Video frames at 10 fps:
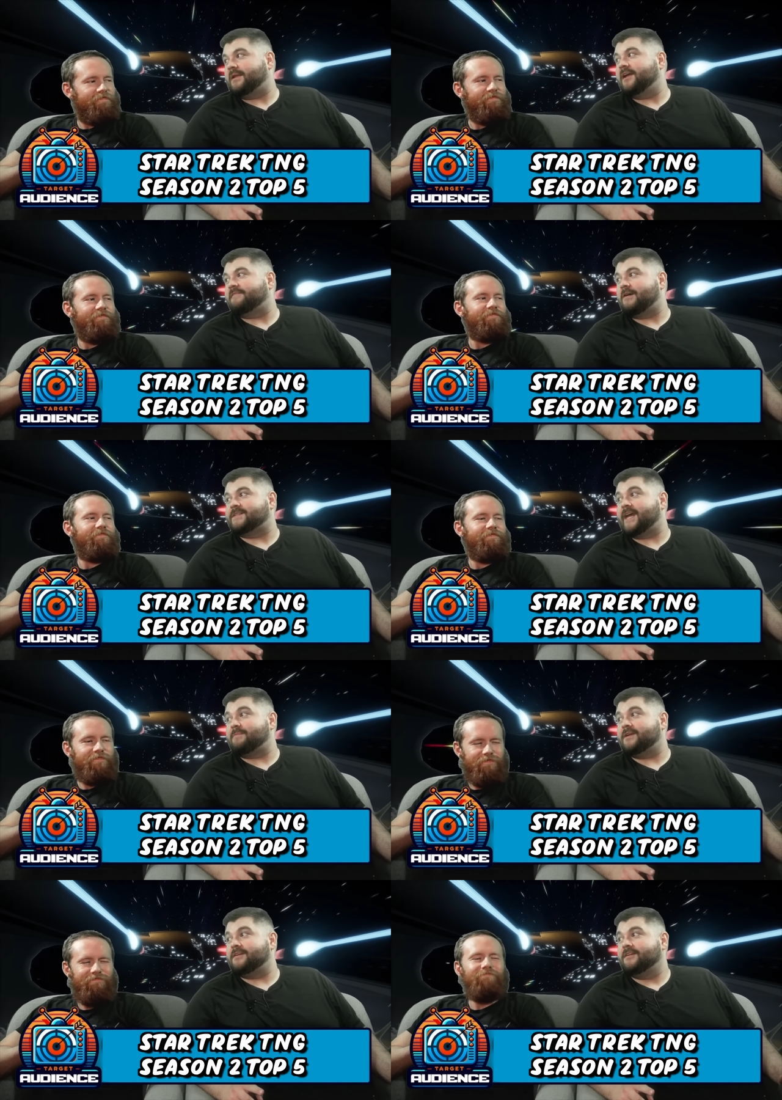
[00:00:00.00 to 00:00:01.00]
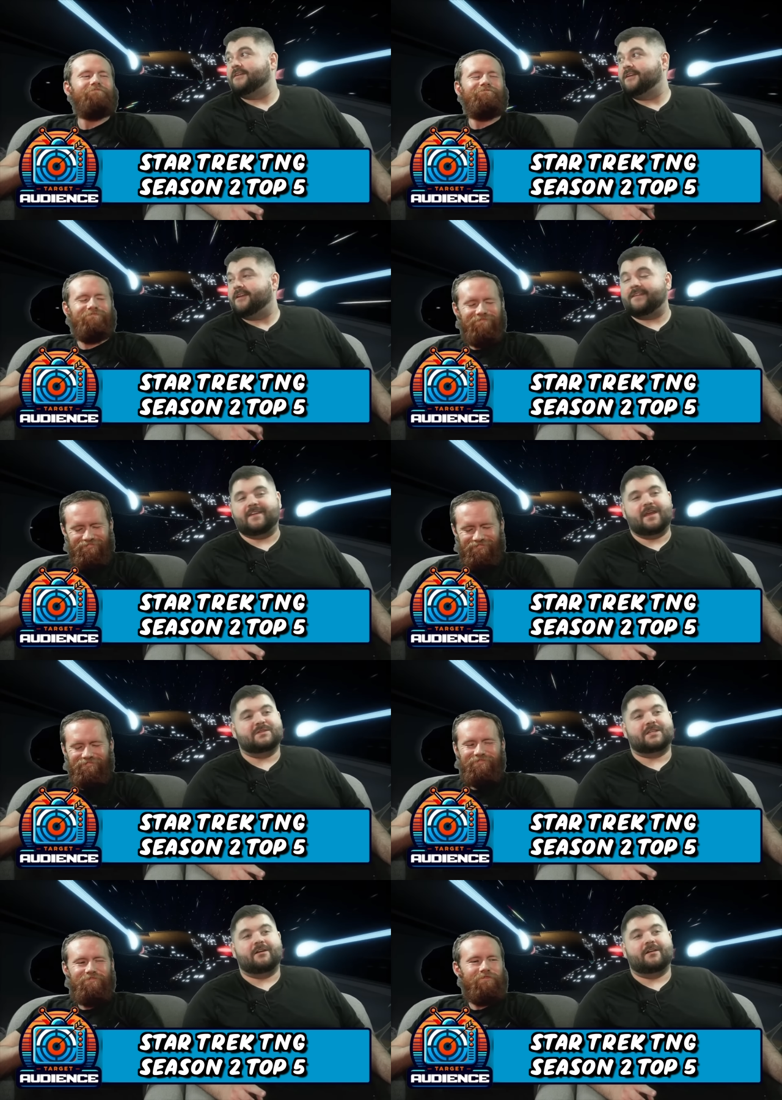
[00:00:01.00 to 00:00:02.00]
Speaker 1: time in my life, I was happy. The
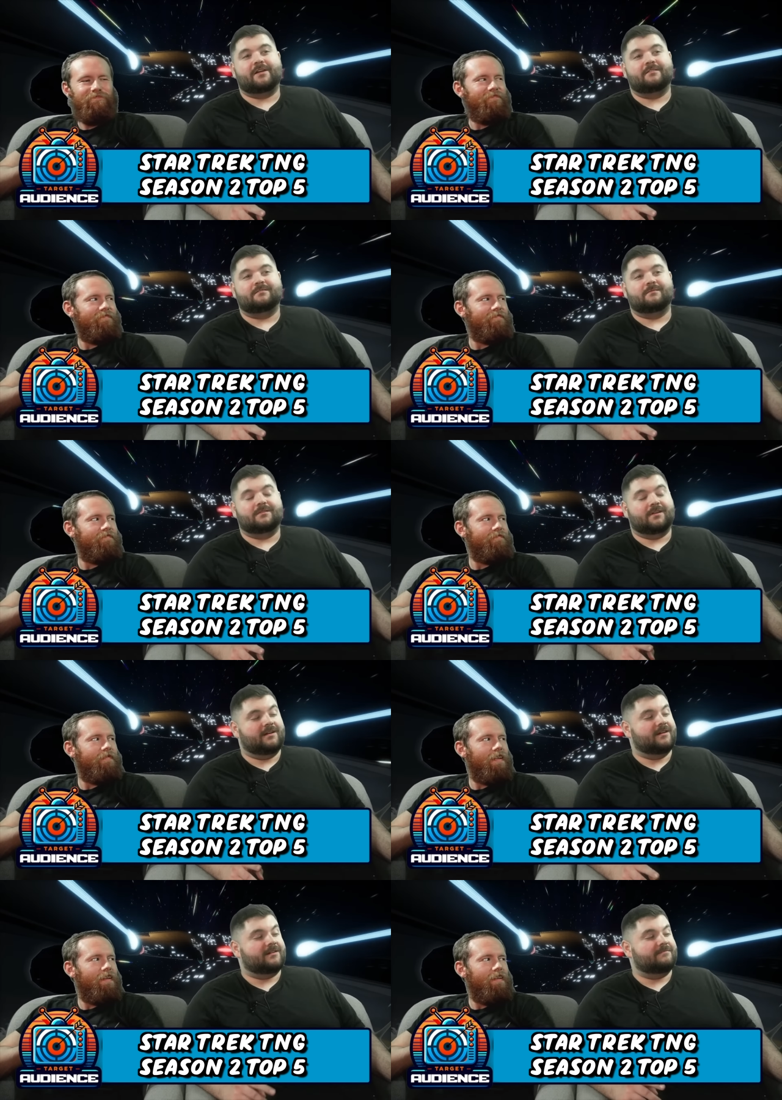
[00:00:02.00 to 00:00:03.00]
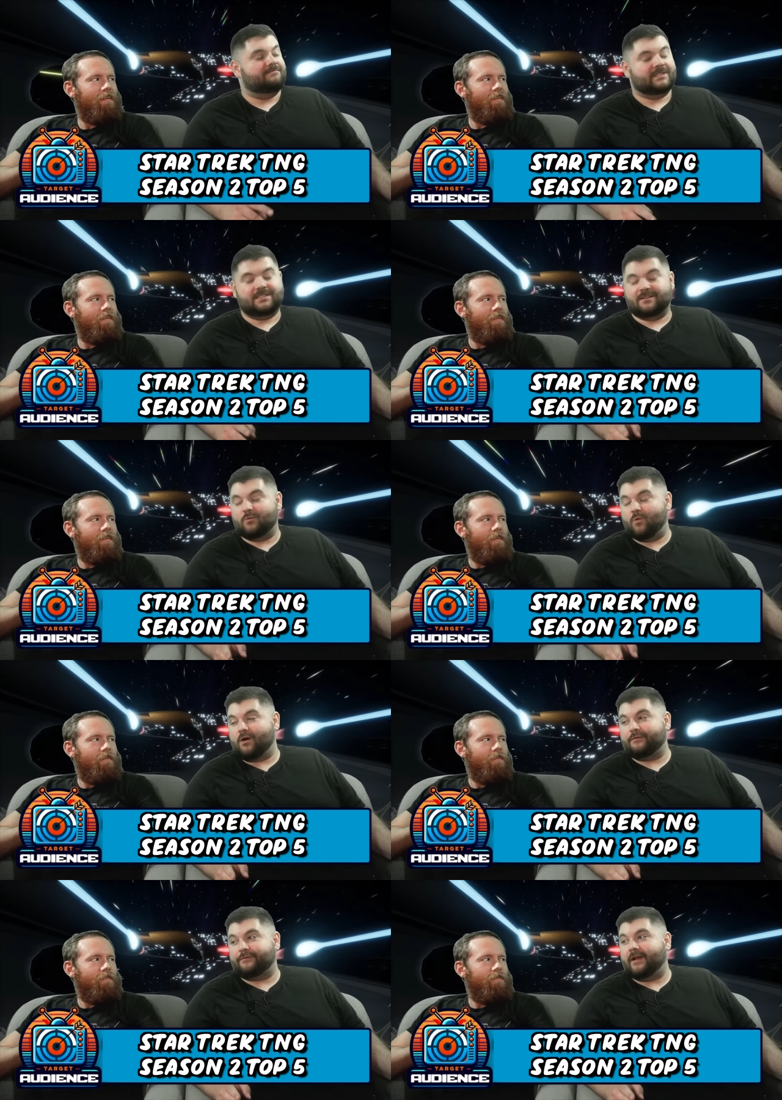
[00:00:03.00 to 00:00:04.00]
Emissary uh,
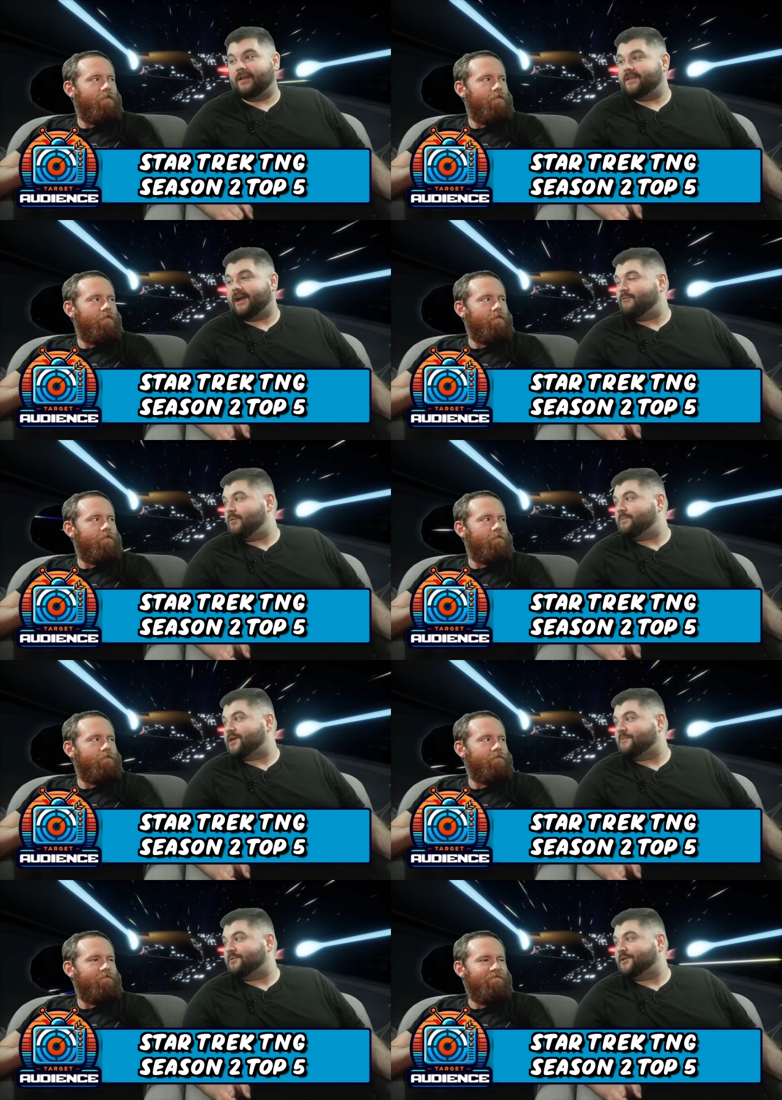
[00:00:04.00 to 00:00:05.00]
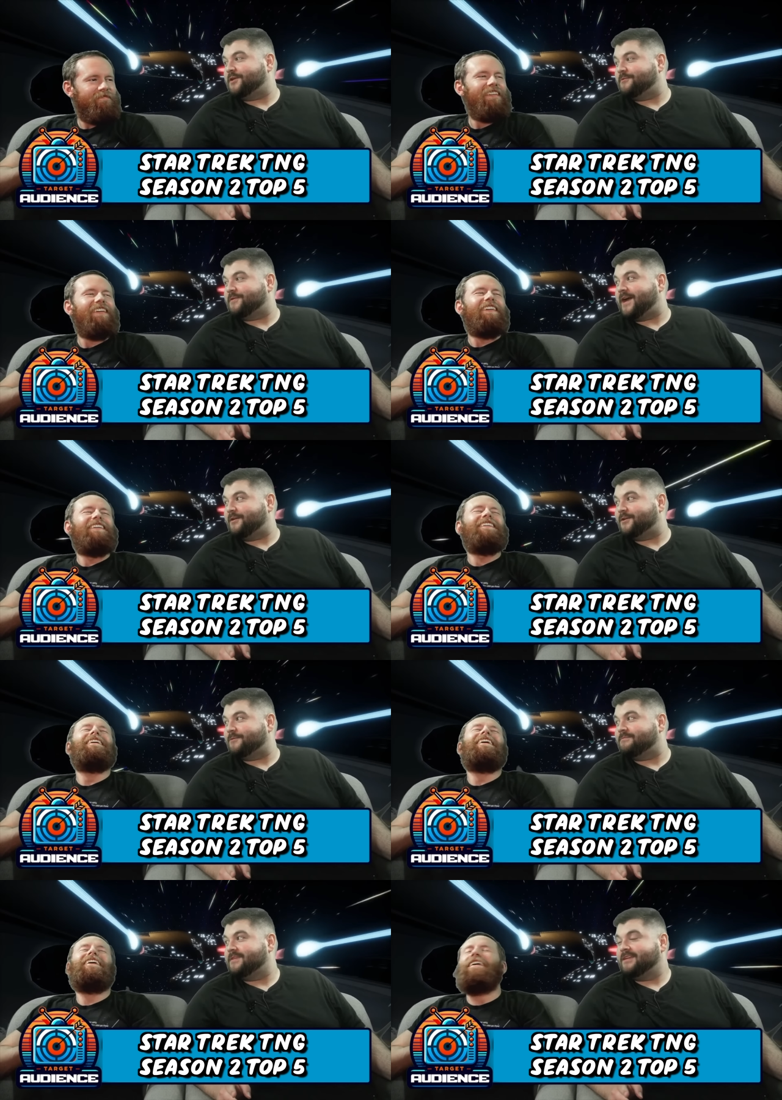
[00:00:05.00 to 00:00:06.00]
Worf, I won't be complete without
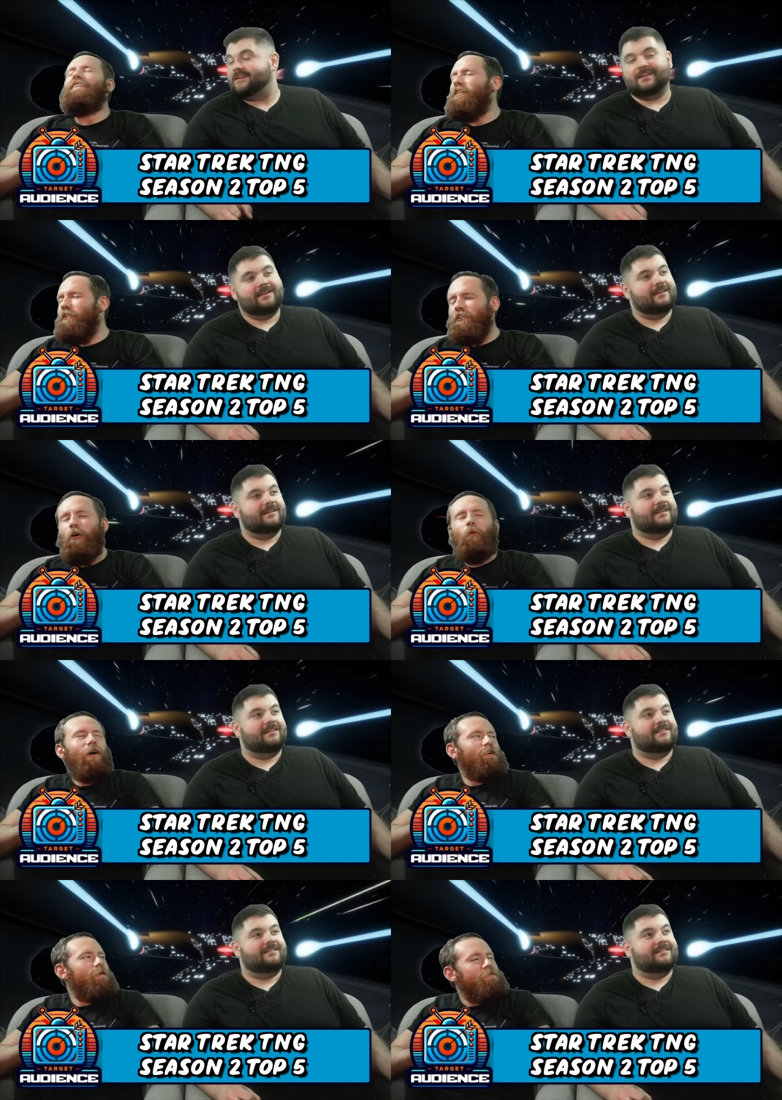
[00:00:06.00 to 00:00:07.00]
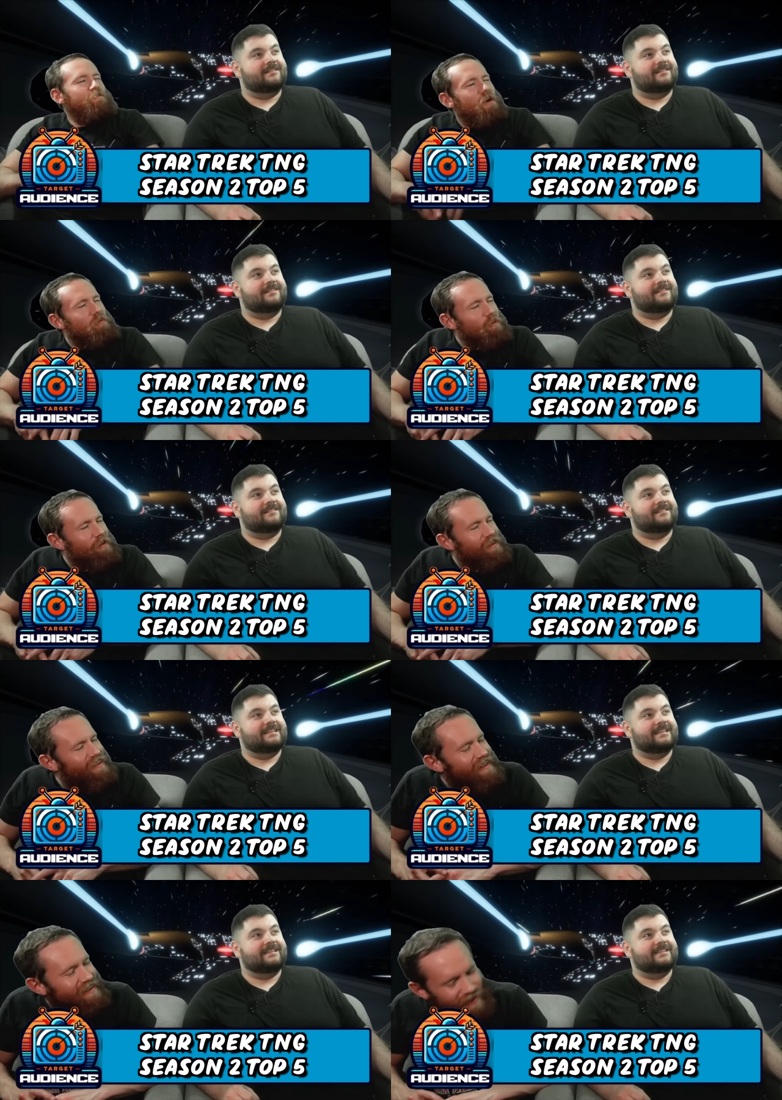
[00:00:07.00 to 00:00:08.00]
you.
Speaker 2: Oh, no, no wonder it was your number
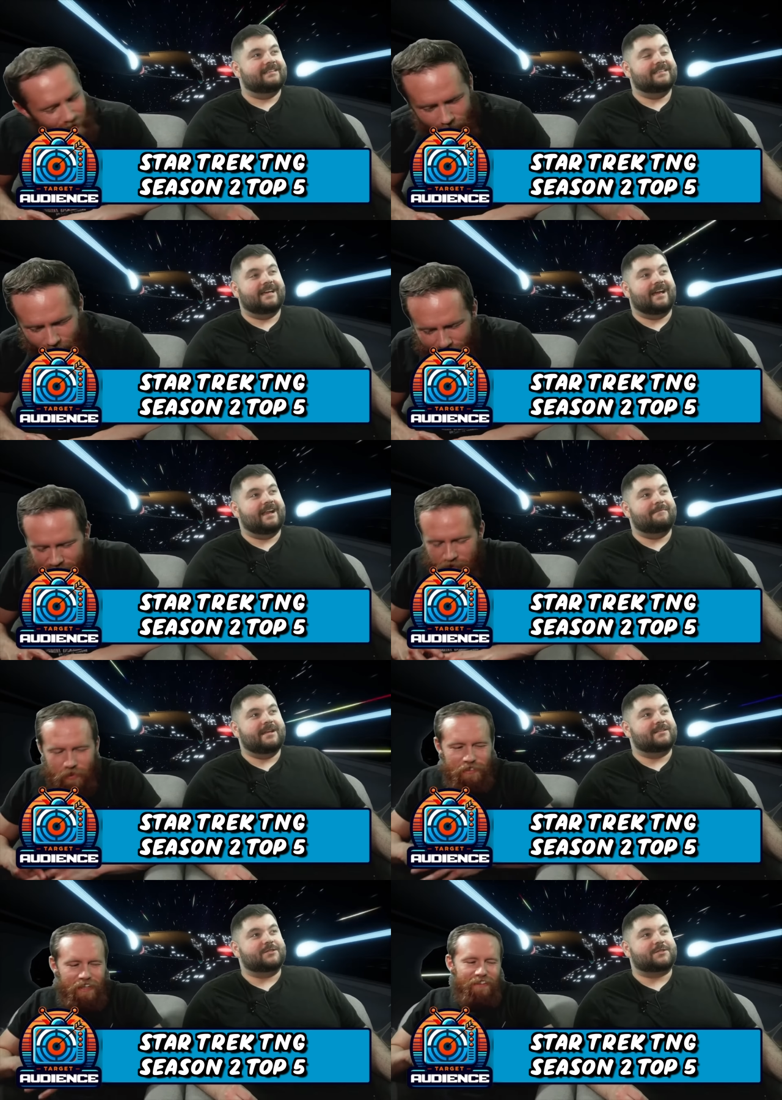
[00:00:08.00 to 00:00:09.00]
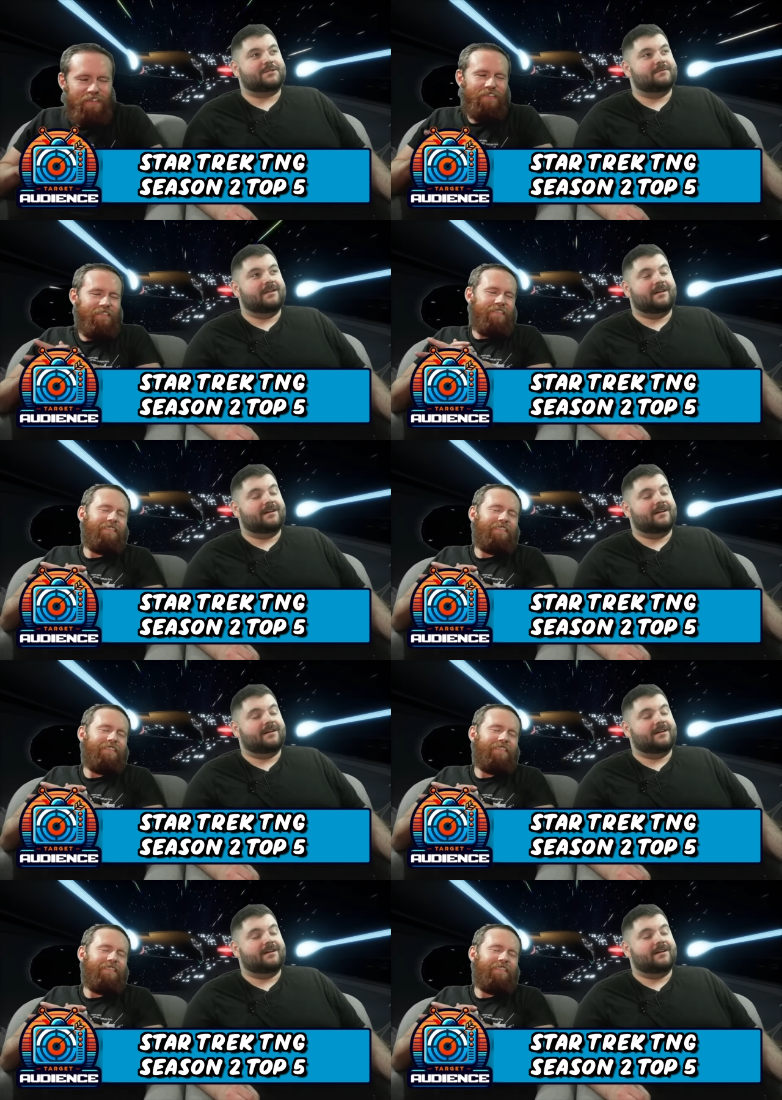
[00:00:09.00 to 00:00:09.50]
one then. Uh, yeah, makes so I mean, much sense. Just,